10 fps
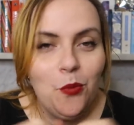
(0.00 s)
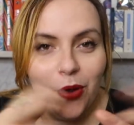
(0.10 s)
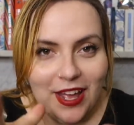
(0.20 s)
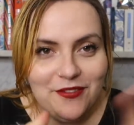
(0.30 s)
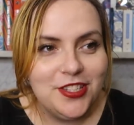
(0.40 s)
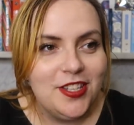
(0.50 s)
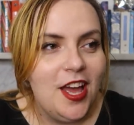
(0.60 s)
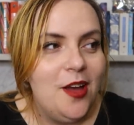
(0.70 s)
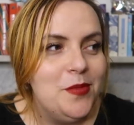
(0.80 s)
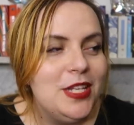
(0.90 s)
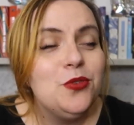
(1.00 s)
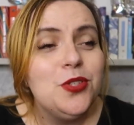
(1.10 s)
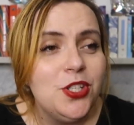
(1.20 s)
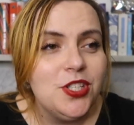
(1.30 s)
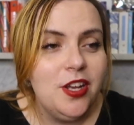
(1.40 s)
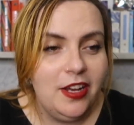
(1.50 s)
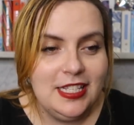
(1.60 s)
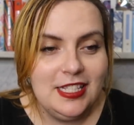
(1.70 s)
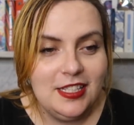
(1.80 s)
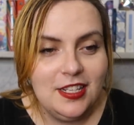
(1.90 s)
whatevs. It's also just
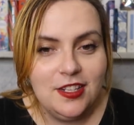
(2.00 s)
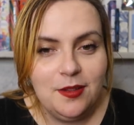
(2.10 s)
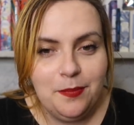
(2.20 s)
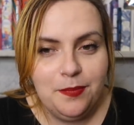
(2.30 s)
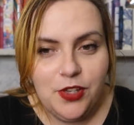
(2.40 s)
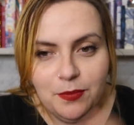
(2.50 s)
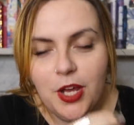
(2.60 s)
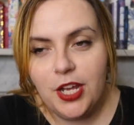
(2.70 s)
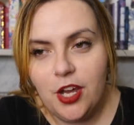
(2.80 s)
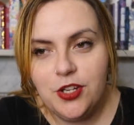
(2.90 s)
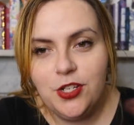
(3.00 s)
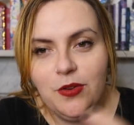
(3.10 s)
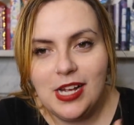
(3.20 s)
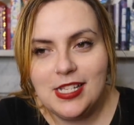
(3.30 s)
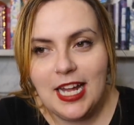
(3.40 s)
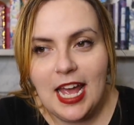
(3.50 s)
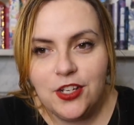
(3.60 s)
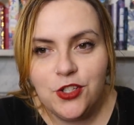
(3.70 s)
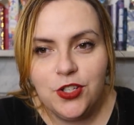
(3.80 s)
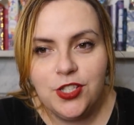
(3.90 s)
nice that the gym that I go to has like
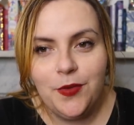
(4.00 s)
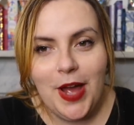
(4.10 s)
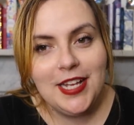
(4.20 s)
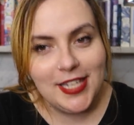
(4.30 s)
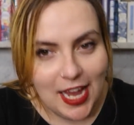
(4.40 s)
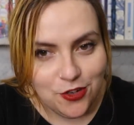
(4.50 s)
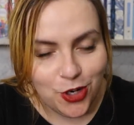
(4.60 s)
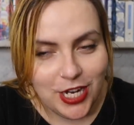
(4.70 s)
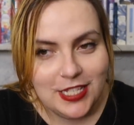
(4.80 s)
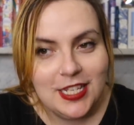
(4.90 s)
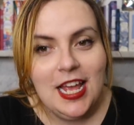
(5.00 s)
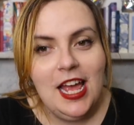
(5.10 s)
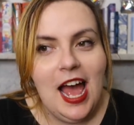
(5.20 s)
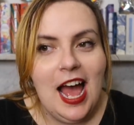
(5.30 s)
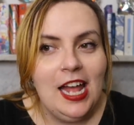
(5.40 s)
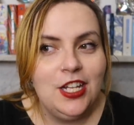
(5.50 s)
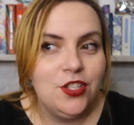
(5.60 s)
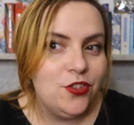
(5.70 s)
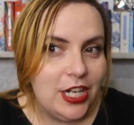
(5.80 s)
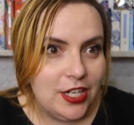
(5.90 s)
extras. So it has hair dryers and
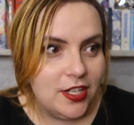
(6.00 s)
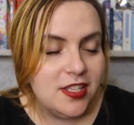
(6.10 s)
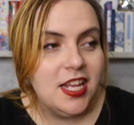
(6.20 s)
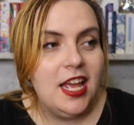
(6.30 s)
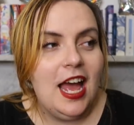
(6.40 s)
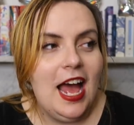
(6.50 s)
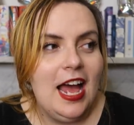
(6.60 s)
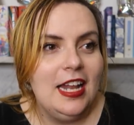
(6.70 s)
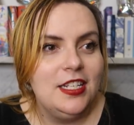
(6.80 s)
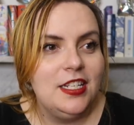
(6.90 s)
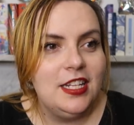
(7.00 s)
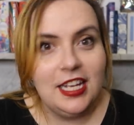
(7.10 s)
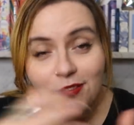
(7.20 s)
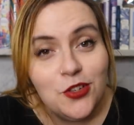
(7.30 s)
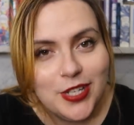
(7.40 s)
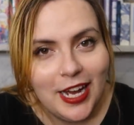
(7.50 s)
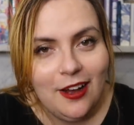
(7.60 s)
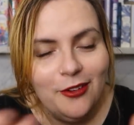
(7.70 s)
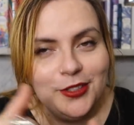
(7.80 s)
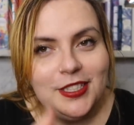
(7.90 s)
straighteners and they give you
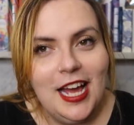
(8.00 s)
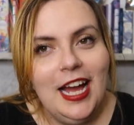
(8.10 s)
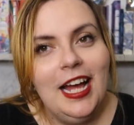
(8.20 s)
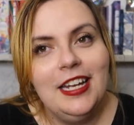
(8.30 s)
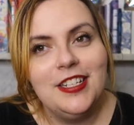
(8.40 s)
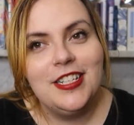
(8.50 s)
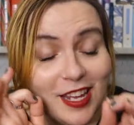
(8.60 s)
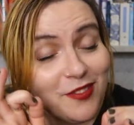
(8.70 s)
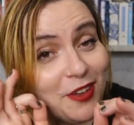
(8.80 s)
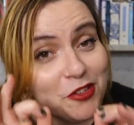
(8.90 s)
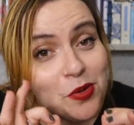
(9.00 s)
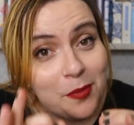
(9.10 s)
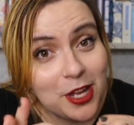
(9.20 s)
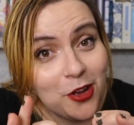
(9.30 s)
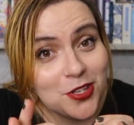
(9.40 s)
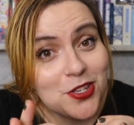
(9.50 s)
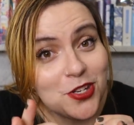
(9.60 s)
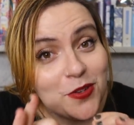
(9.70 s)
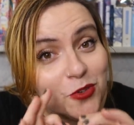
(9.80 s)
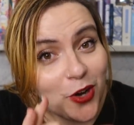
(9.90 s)
towels and even have a swimming
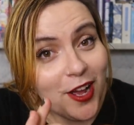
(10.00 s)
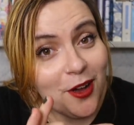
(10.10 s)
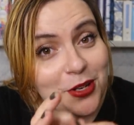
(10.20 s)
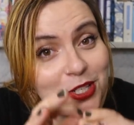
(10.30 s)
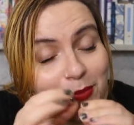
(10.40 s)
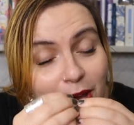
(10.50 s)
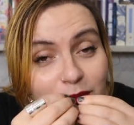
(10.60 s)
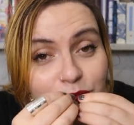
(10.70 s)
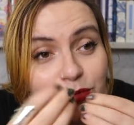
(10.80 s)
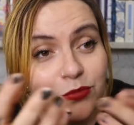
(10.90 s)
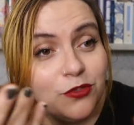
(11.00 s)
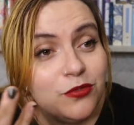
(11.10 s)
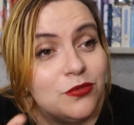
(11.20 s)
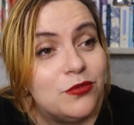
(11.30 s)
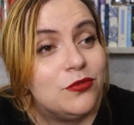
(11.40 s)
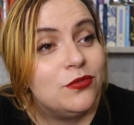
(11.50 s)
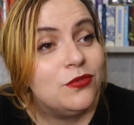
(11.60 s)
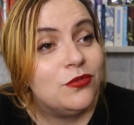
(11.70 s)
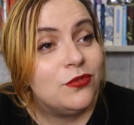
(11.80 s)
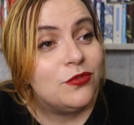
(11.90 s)
costume dryer, which I'm like,
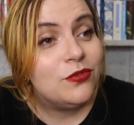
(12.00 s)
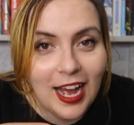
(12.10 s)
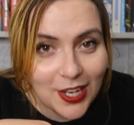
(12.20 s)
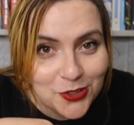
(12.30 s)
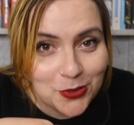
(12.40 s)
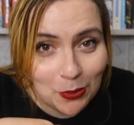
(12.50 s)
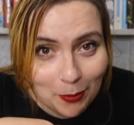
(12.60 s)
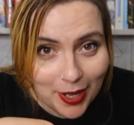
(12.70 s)
actual